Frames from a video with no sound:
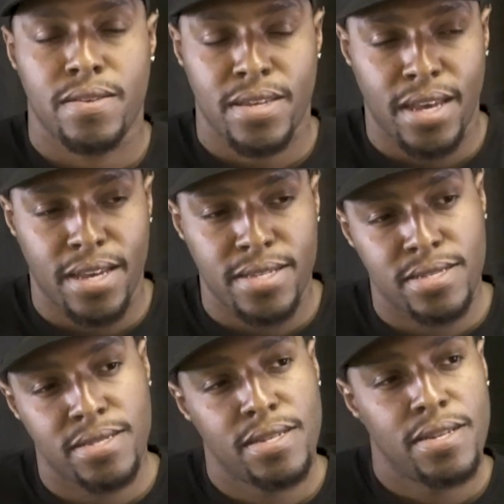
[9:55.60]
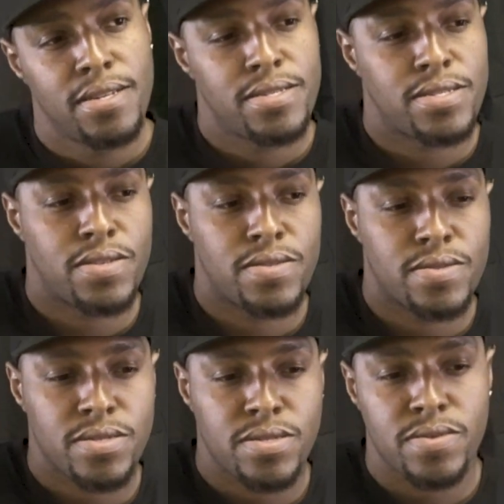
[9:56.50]
Yes.
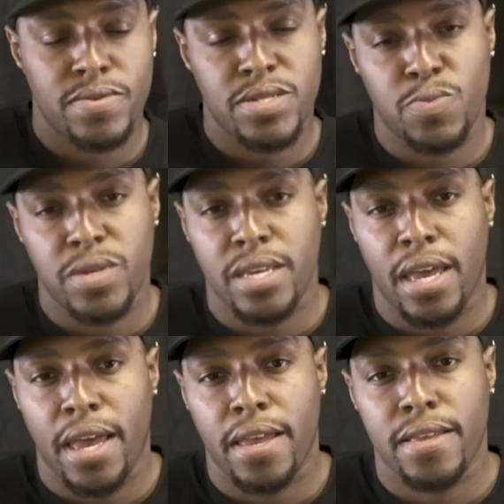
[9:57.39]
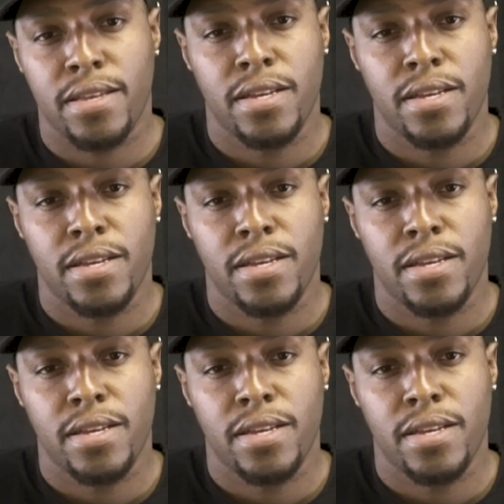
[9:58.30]
So you can reach me at